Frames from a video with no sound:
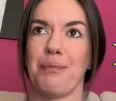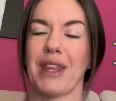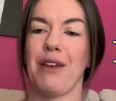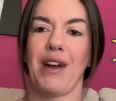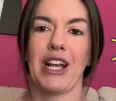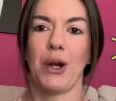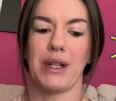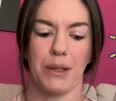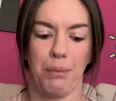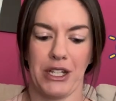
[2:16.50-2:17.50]
If I go
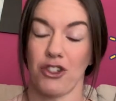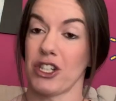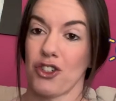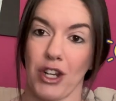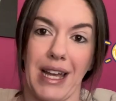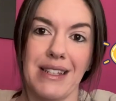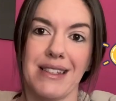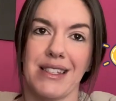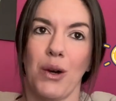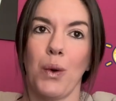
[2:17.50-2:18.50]
into Pinterest
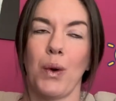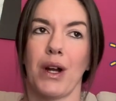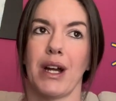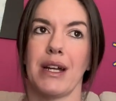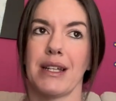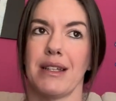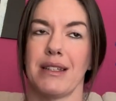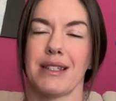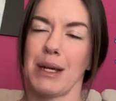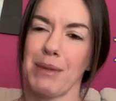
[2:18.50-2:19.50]
trends, or
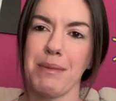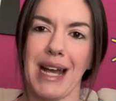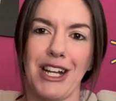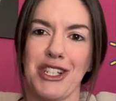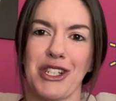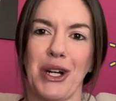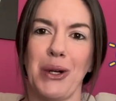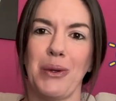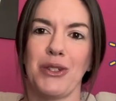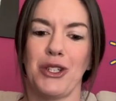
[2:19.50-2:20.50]
sometimes I just
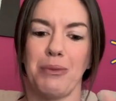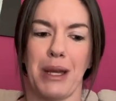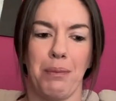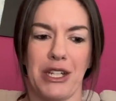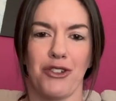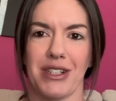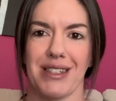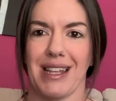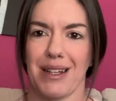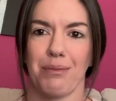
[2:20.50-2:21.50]
go to my
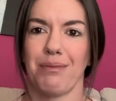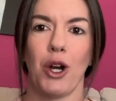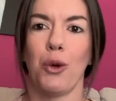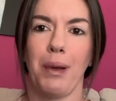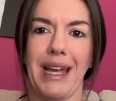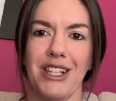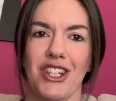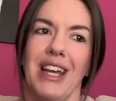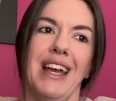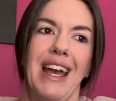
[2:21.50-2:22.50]
Pinterest like homepage
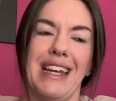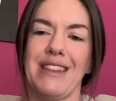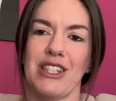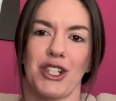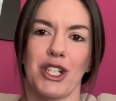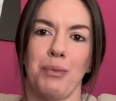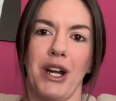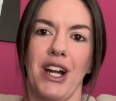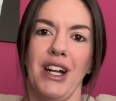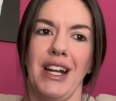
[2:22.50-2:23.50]
and hit the search
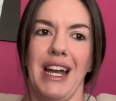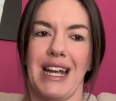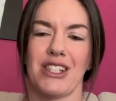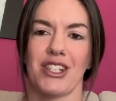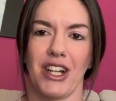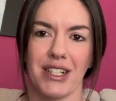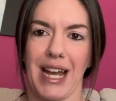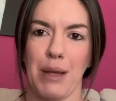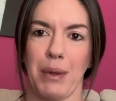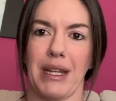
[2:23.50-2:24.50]
bar and start
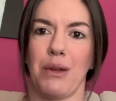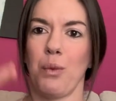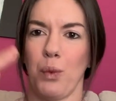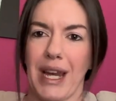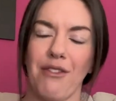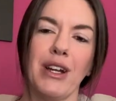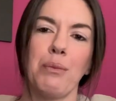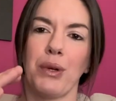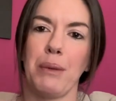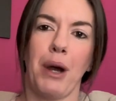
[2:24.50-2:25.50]
typing, and whatever
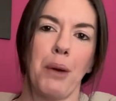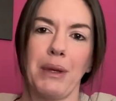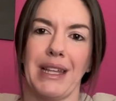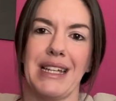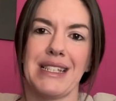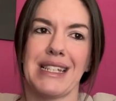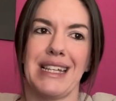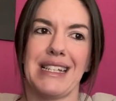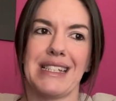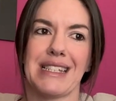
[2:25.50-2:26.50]
it pre-populates
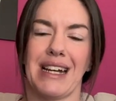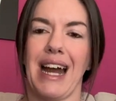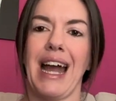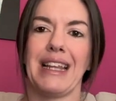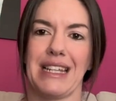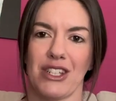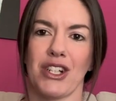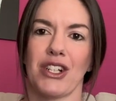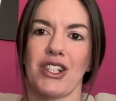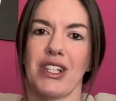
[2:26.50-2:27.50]
is highly
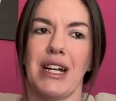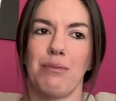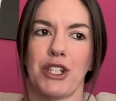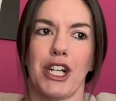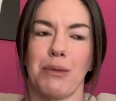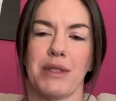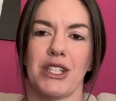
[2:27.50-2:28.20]
searched terms.